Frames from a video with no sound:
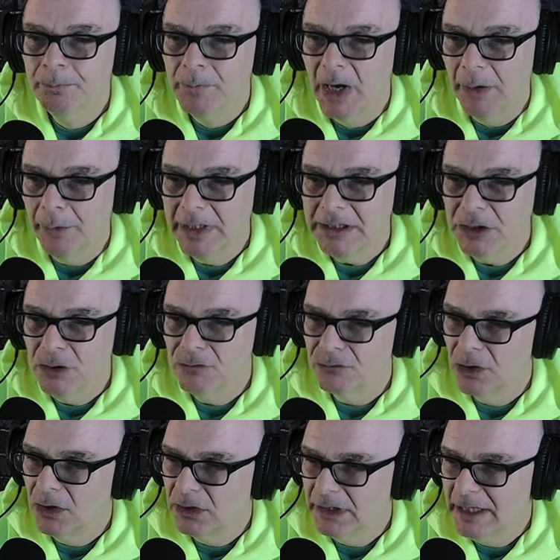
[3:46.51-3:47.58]
I rate the
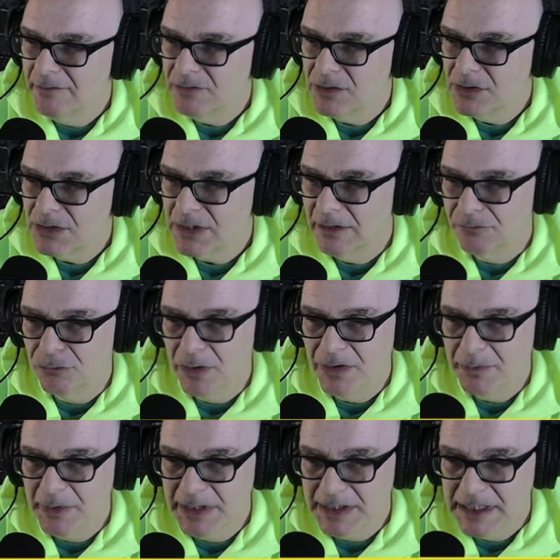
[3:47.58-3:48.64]
overall levels of
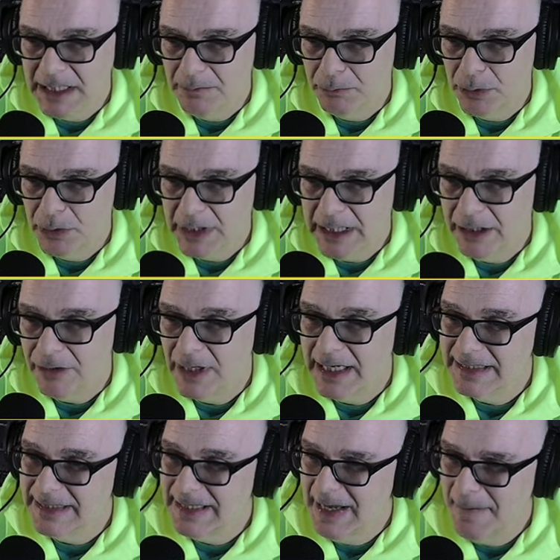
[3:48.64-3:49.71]
rhythm and tempo here
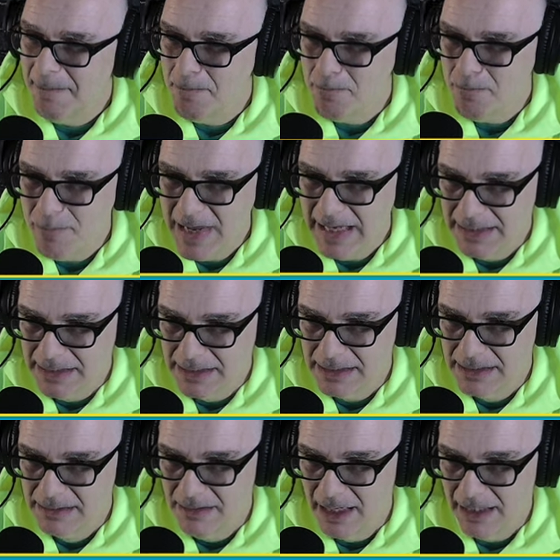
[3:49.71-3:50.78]
as
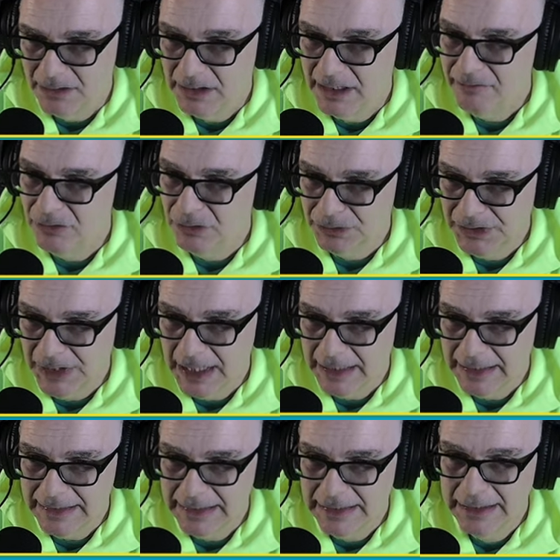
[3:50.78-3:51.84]
immense at a level
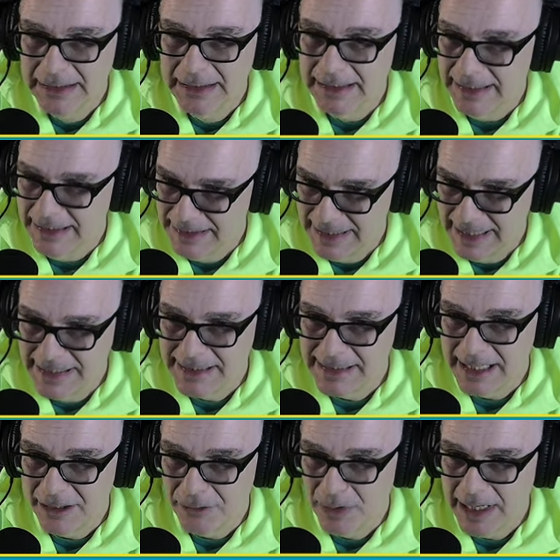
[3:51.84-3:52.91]
9
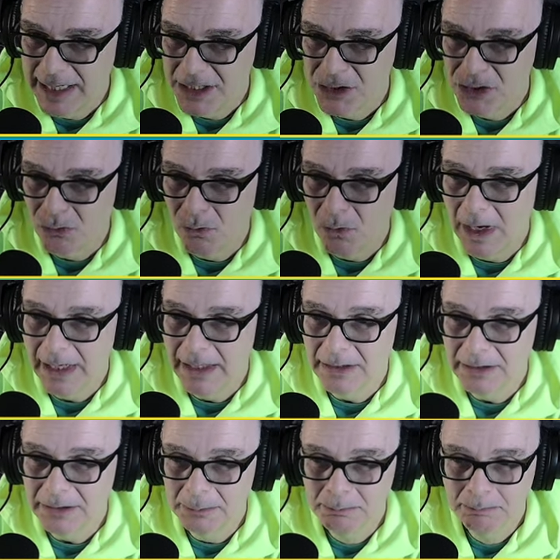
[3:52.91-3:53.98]
intensity range,
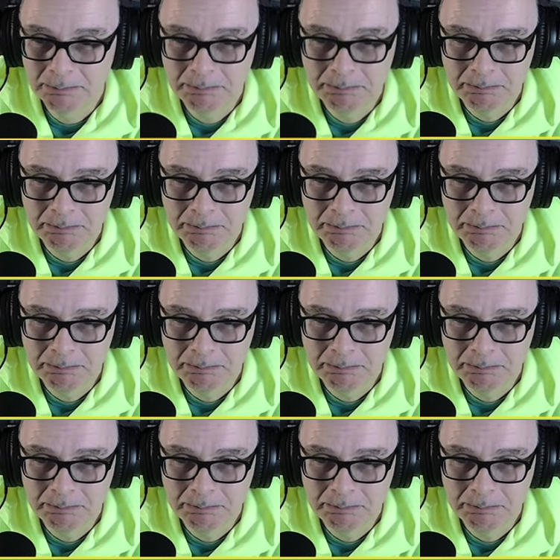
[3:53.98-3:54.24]
while